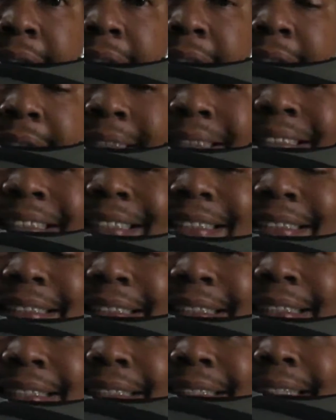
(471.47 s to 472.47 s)
the
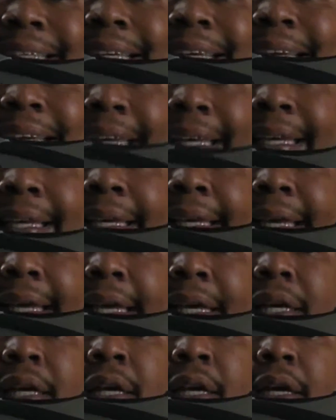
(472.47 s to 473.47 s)
signature A,
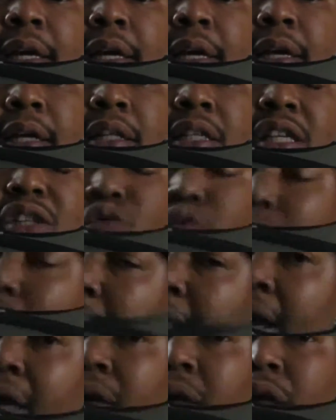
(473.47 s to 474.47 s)
just
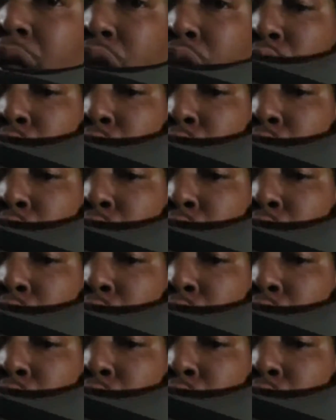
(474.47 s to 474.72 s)
reminding